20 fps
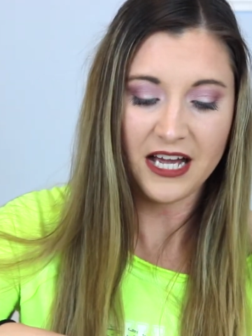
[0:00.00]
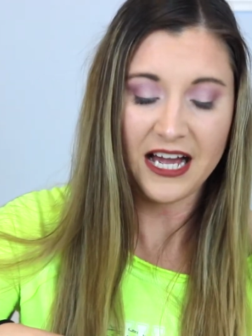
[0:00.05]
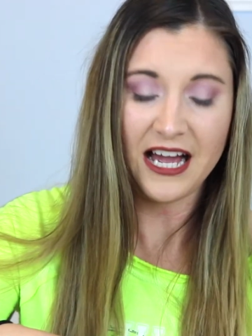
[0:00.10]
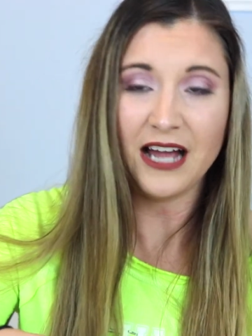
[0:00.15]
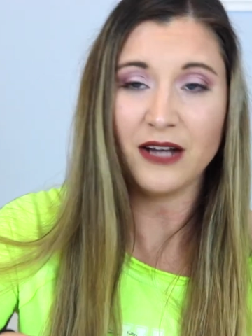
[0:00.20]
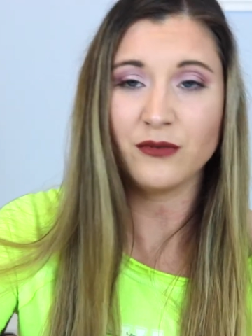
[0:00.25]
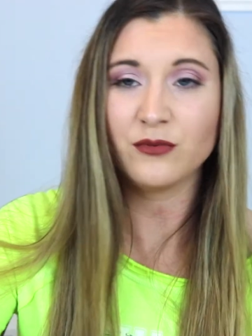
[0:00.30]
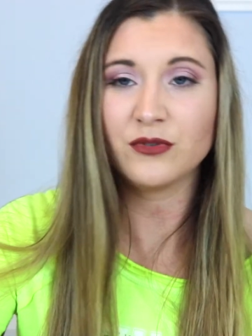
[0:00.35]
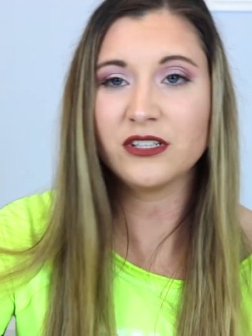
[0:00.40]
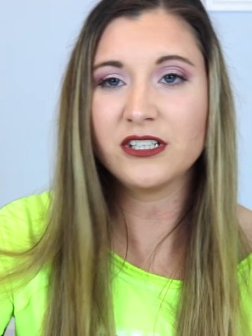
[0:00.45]

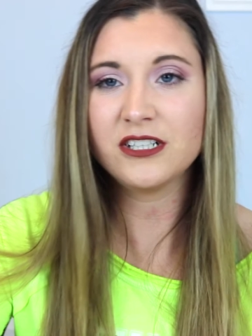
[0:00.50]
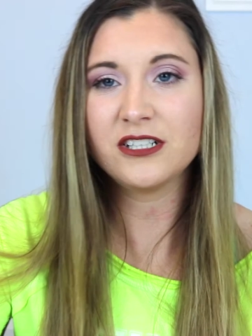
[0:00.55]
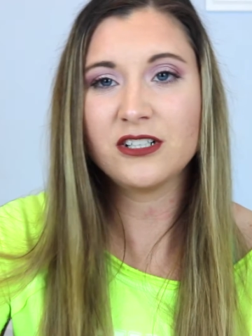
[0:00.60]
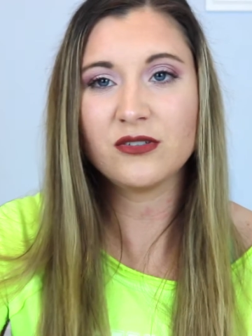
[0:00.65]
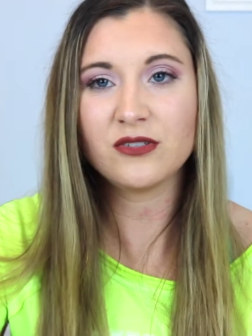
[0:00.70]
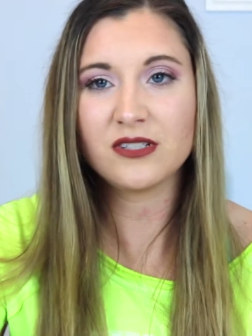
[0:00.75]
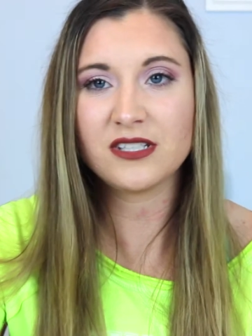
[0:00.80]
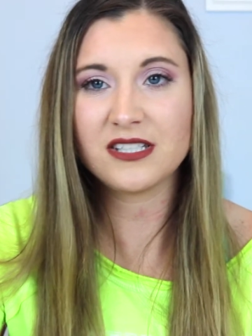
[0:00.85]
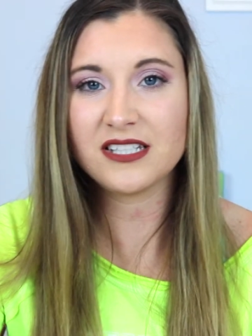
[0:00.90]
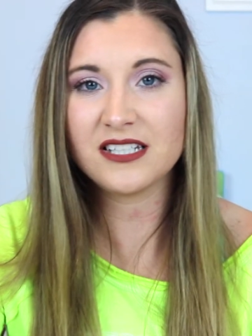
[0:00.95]
I really
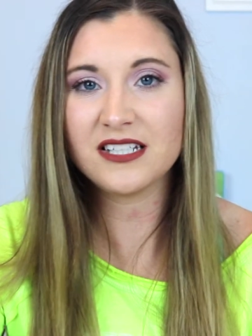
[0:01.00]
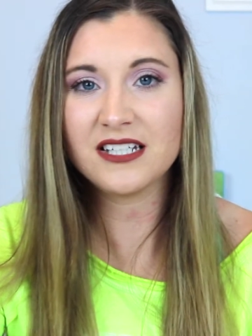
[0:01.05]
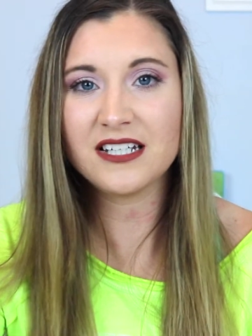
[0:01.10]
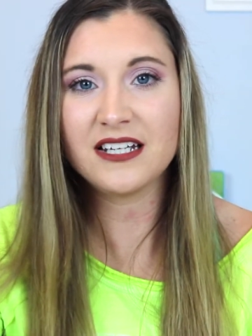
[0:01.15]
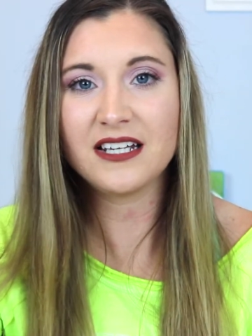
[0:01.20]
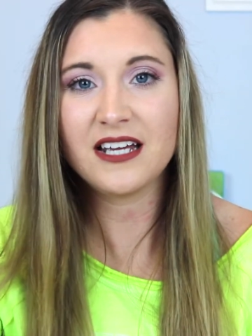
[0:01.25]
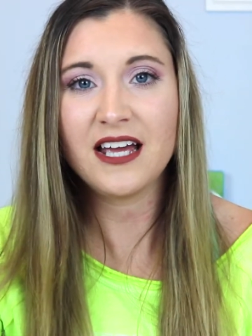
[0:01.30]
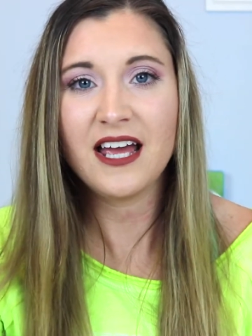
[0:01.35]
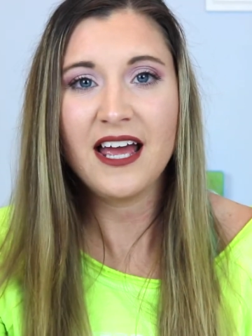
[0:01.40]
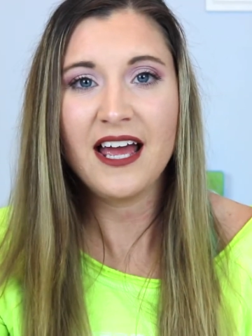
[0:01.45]
don't
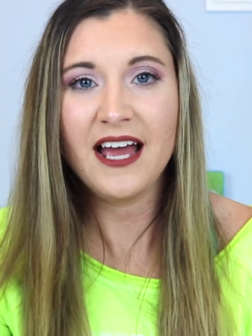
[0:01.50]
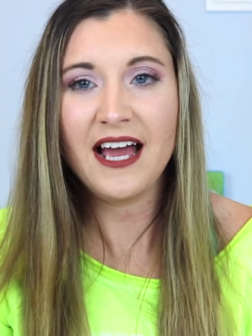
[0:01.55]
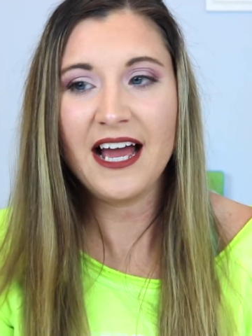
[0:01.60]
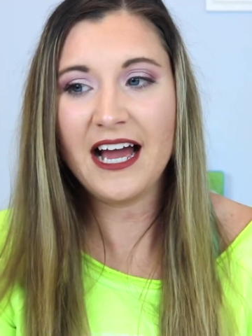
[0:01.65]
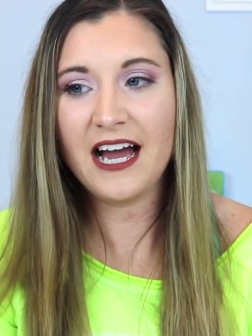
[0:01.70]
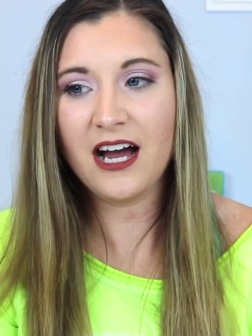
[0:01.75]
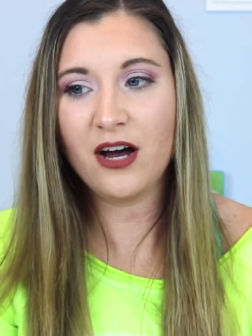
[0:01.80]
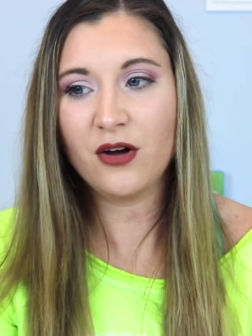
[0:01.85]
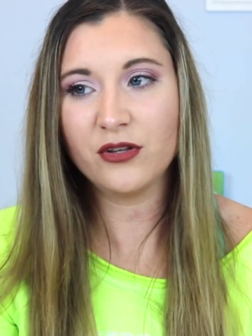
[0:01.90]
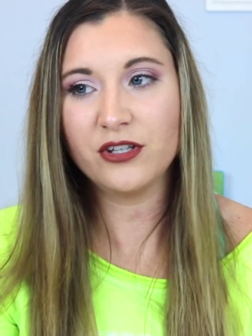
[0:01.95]
see
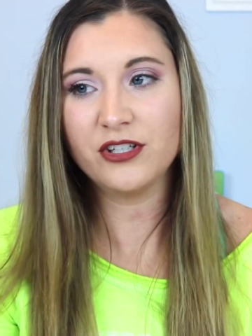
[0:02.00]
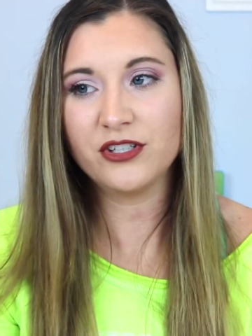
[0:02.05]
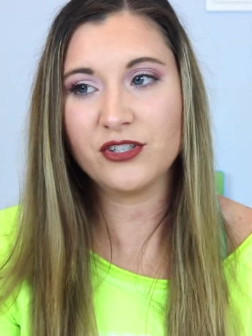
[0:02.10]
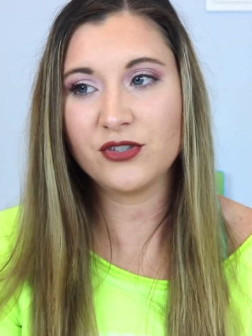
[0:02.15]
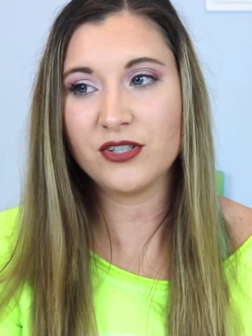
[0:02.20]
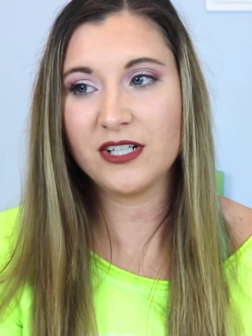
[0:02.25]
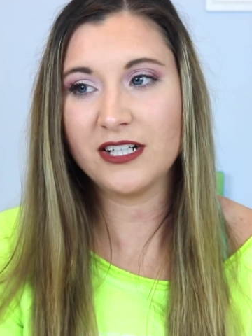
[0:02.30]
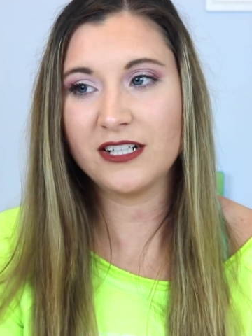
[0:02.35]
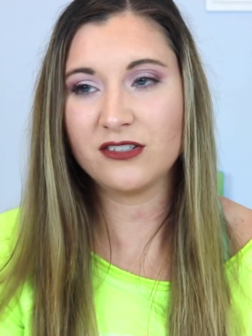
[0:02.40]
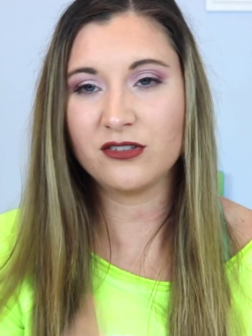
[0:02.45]
how the
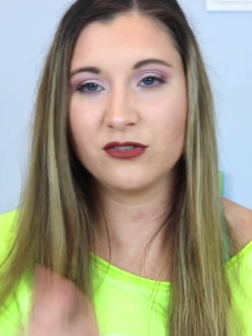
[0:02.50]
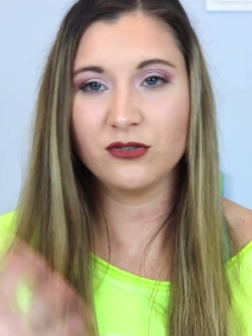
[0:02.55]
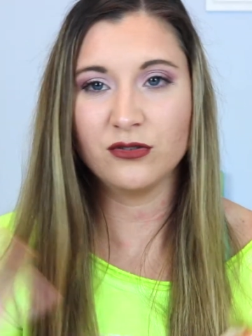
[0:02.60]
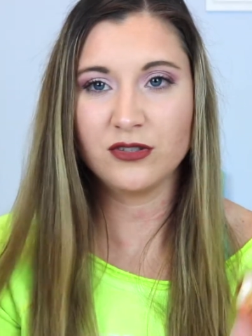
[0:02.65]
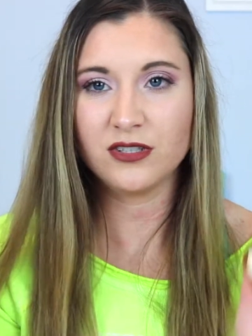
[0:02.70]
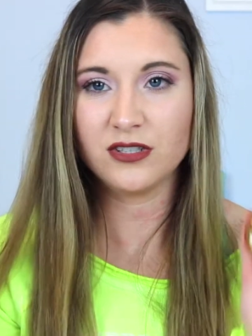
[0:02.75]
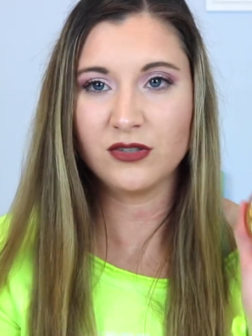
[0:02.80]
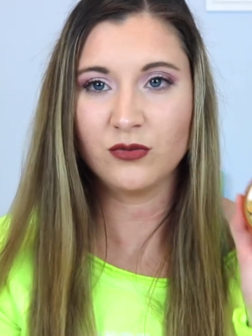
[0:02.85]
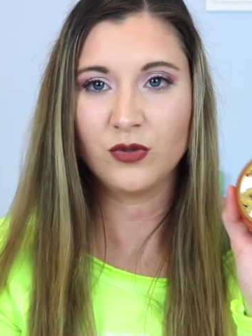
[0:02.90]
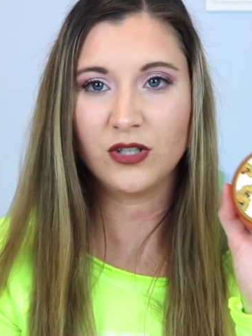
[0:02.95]

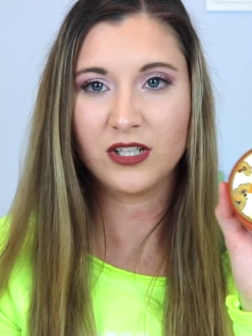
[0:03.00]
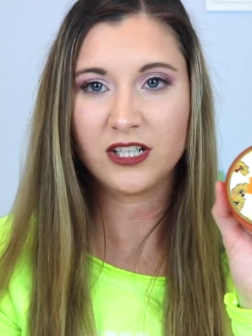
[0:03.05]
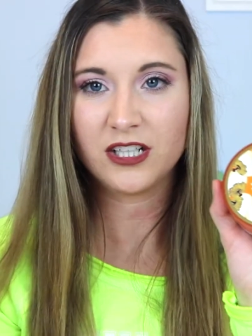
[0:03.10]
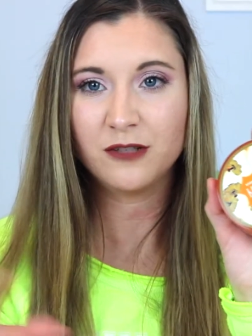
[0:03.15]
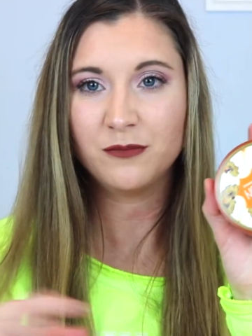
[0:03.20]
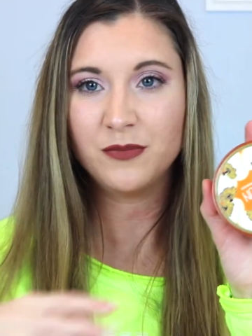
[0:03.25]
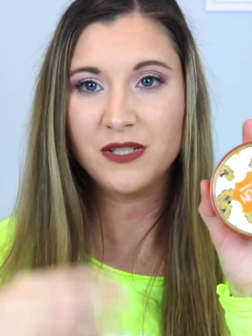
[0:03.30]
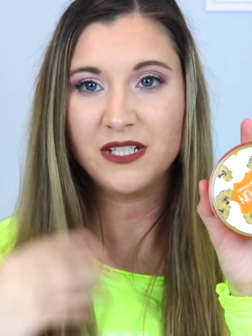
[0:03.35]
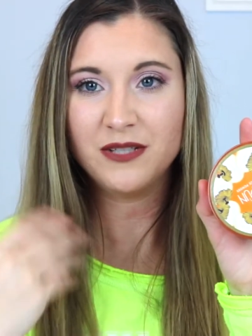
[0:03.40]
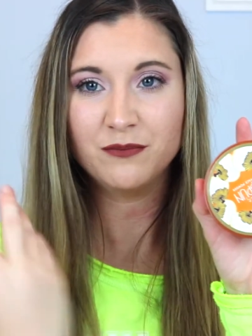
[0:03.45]
translucent one
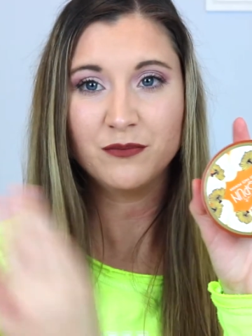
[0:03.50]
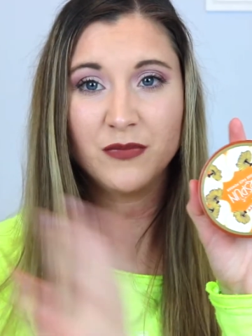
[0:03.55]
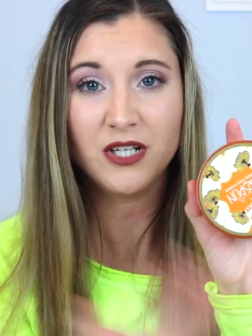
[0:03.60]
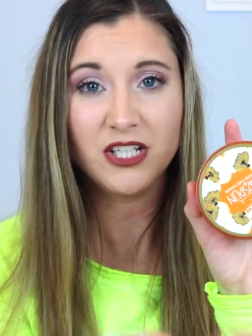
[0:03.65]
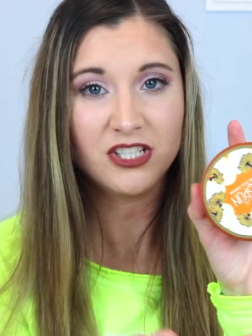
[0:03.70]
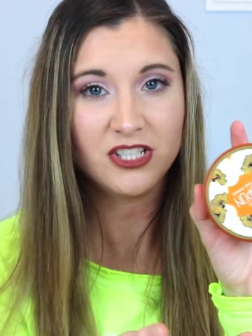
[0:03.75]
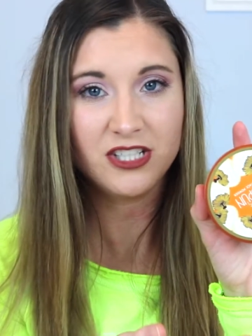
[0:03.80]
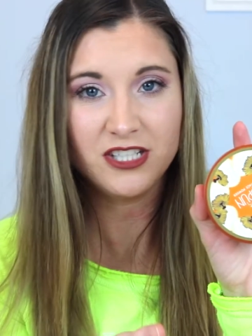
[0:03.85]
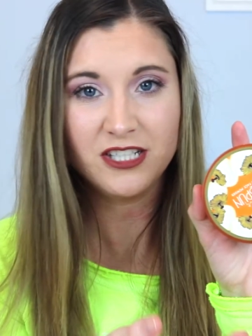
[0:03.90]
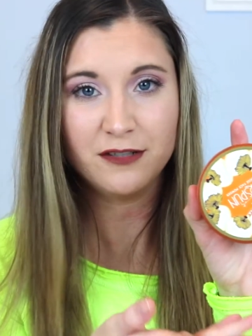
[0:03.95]
could be
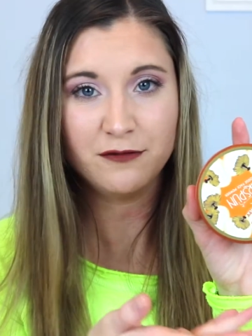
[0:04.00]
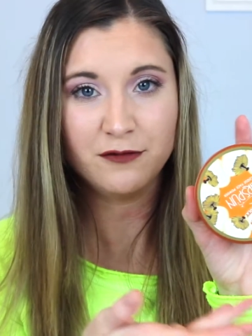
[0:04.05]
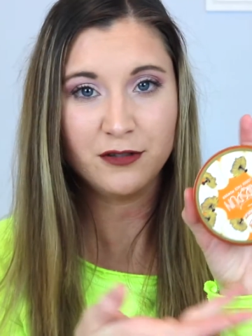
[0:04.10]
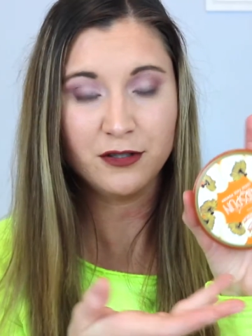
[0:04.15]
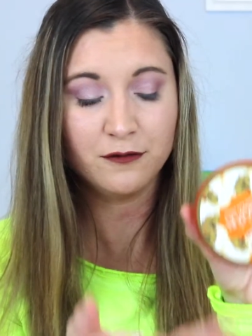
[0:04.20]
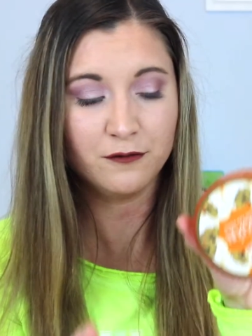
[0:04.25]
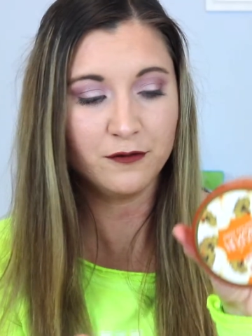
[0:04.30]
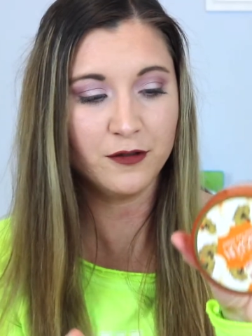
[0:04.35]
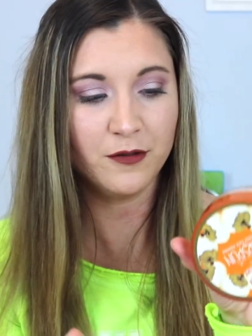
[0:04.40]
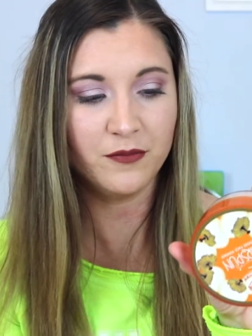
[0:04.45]
much
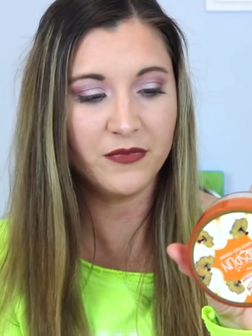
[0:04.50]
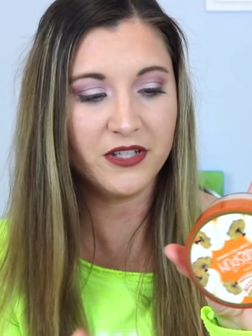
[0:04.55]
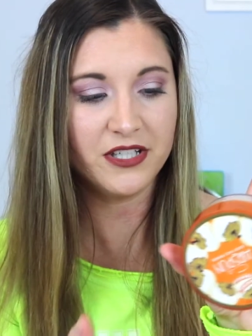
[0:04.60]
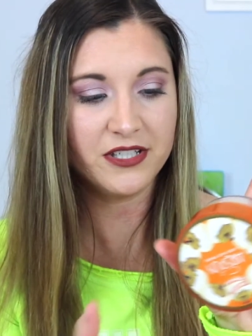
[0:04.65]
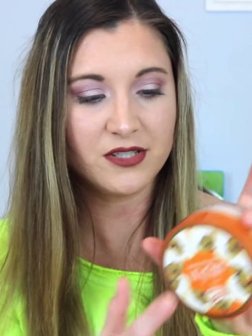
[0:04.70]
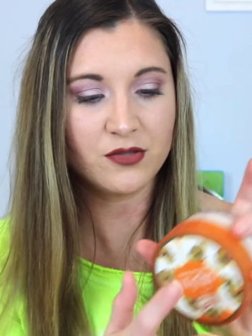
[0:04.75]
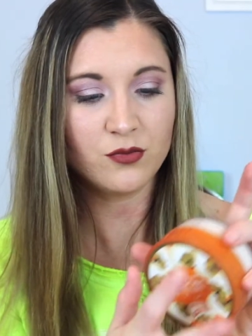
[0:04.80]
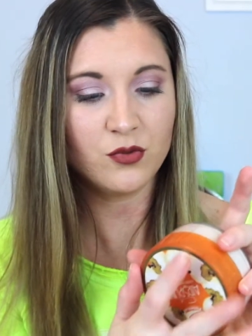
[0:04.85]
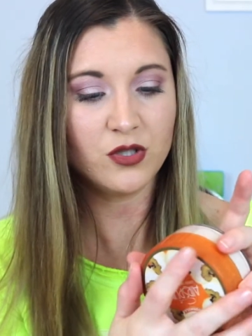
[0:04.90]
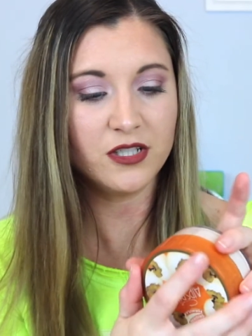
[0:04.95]
different from
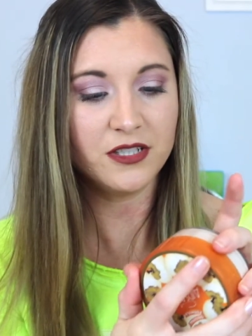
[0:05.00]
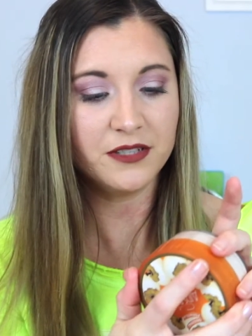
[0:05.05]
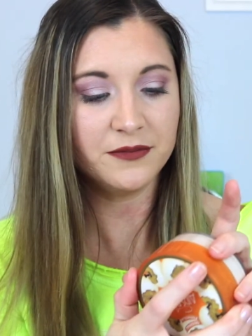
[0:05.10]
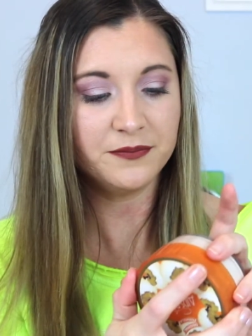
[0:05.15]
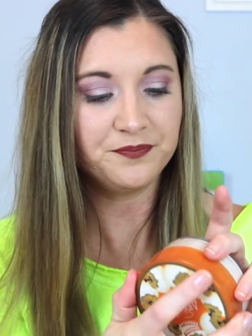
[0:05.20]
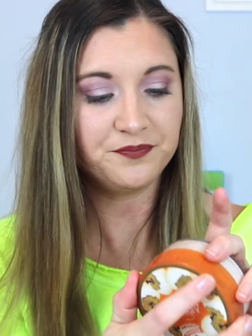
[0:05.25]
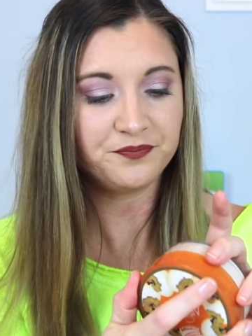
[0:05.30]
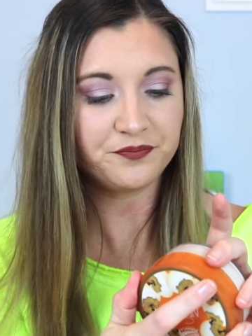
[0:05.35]
this one.